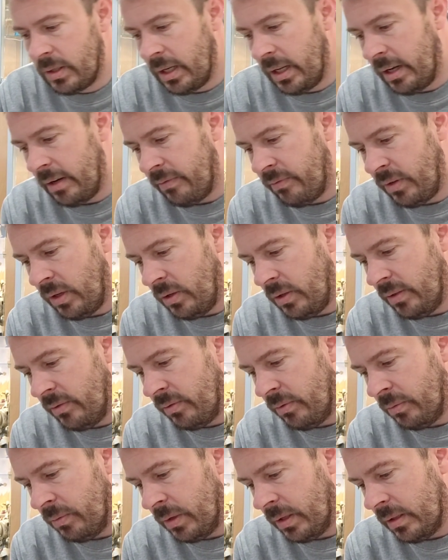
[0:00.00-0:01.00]
So there's a few
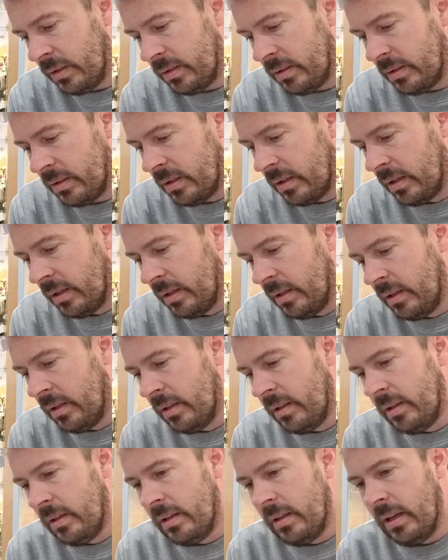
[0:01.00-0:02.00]
different ones.
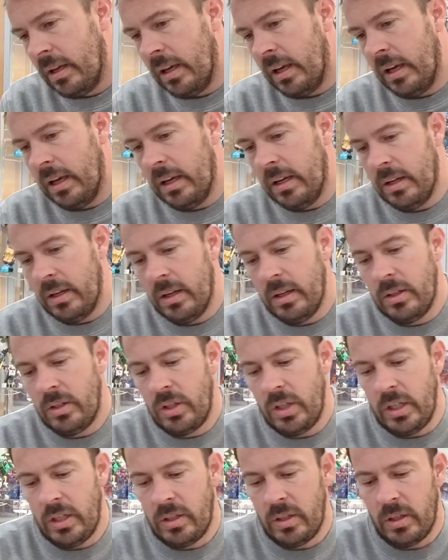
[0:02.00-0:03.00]
A
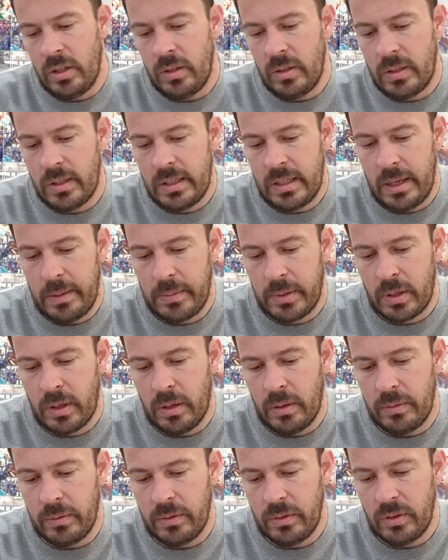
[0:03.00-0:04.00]
G2
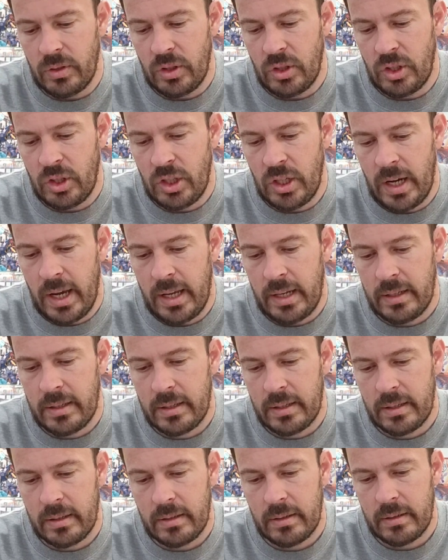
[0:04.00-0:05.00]
Decepticon
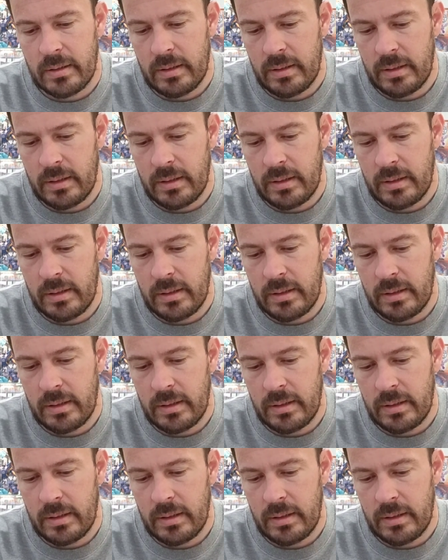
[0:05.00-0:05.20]
Jet.